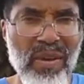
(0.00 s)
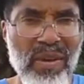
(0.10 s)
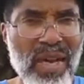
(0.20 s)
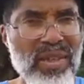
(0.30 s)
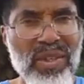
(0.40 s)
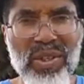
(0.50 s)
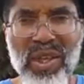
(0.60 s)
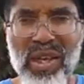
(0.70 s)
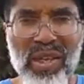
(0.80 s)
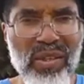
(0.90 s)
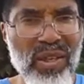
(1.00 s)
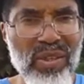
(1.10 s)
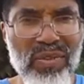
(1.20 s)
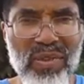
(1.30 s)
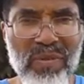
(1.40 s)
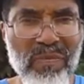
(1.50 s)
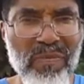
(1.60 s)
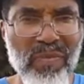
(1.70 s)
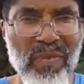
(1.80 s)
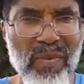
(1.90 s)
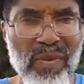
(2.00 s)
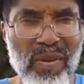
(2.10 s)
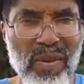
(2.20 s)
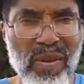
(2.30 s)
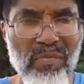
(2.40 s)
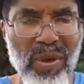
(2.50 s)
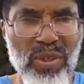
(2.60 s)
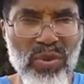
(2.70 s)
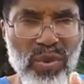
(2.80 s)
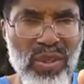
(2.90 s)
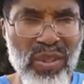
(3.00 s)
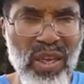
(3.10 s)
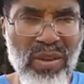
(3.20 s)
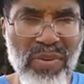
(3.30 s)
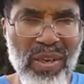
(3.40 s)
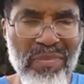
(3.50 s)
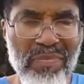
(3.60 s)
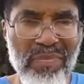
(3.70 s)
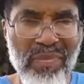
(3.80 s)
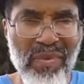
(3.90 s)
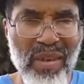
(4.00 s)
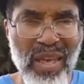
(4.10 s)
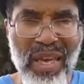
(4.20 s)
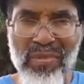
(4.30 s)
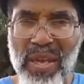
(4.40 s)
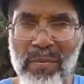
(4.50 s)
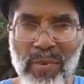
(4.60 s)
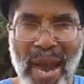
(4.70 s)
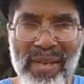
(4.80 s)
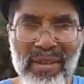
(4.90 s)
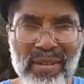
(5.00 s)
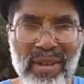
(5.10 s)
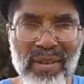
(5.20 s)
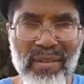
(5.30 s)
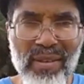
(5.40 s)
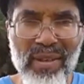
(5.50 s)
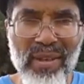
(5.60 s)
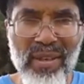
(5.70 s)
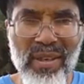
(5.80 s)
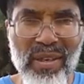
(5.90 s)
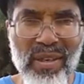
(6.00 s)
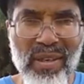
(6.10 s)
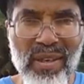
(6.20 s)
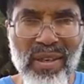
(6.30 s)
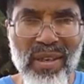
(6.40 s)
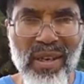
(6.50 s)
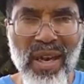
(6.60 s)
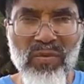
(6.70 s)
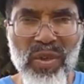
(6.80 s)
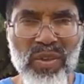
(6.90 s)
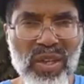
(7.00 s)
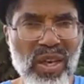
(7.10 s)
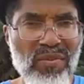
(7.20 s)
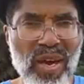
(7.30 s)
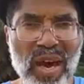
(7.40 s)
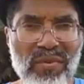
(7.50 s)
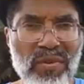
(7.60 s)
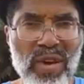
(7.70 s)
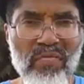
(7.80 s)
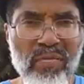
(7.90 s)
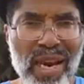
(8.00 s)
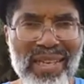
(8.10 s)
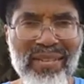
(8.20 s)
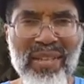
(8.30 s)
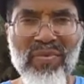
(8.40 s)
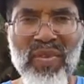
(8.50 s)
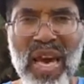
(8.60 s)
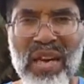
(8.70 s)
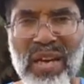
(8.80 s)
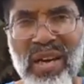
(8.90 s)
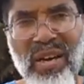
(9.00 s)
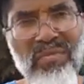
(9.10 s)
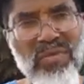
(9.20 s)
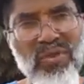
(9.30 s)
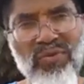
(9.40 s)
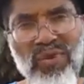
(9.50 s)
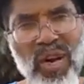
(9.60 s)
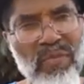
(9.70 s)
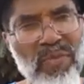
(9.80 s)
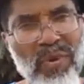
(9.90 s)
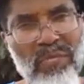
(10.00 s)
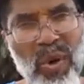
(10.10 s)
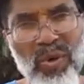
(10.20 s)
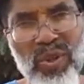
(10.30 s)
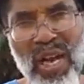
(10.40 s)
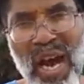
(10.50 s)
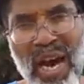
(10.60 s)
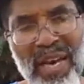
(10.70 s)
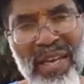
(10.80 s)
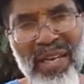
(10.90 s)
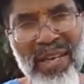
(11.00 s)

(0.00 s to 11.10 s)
not just to hear this, but to receive it and then practice it and receive every blessing that comes from the Most High